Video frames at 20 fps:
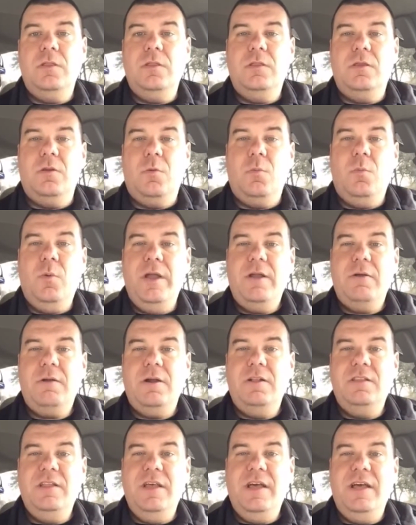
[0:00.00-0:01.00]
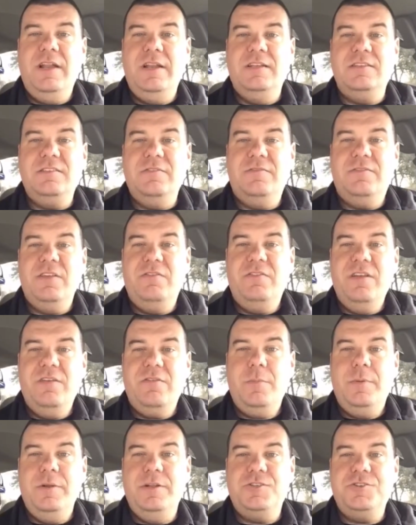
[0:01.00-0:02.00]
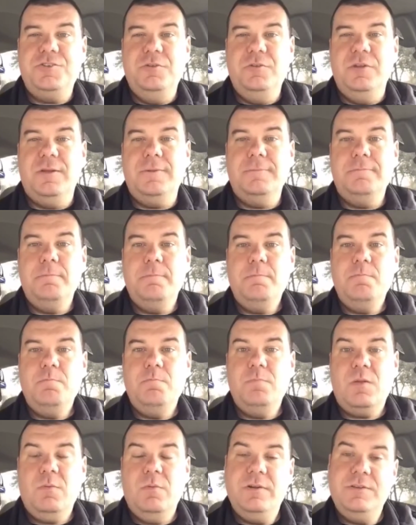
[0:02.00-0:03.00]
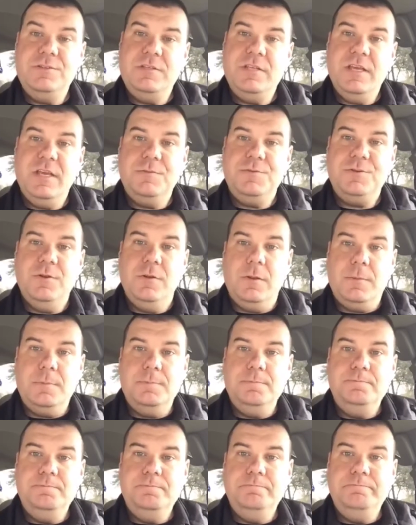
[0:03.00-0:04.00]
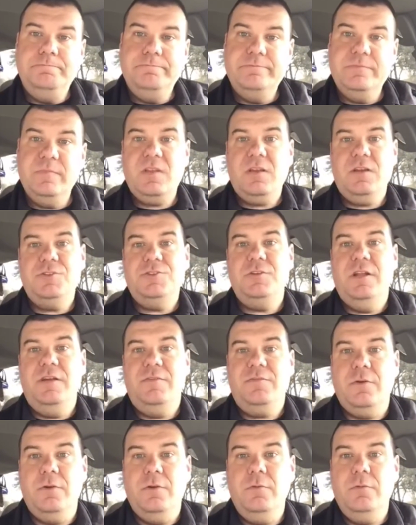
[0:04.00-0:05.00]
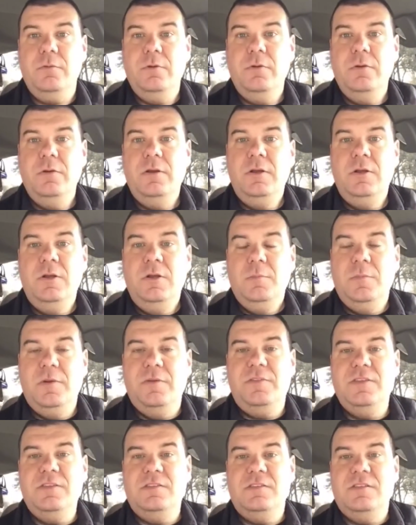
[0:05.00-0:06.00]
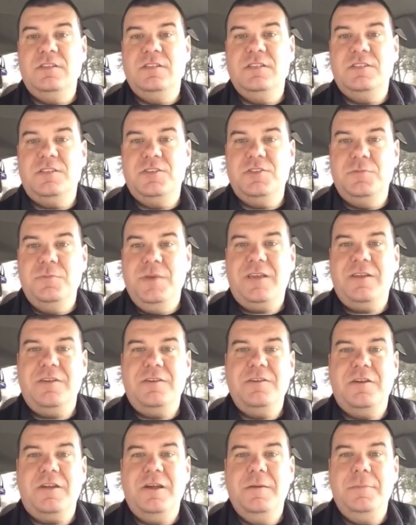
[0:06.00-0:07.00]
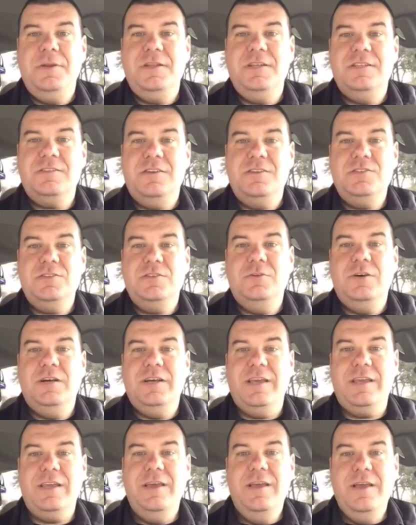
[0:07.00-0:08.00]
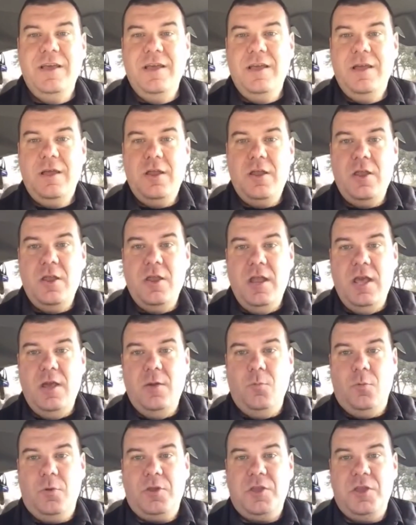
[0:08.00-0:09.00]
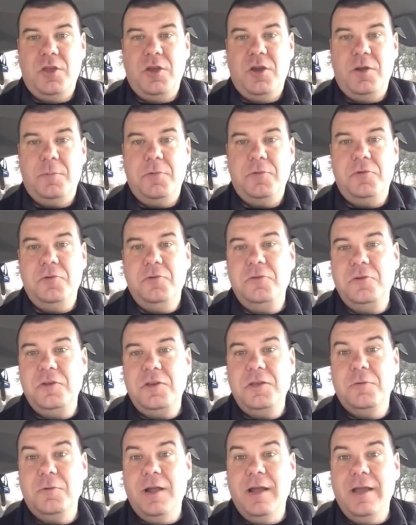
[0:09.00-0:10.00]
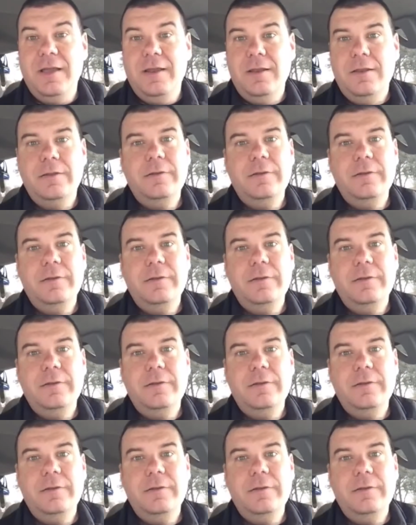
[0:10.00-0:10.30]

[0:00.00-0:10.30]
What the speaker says: your way around that is, if they've never been shooting, why don't you take them shooting? It'll cost you an afternoon. But if this is a decision maker in your company, it's also a networking opportunity, right?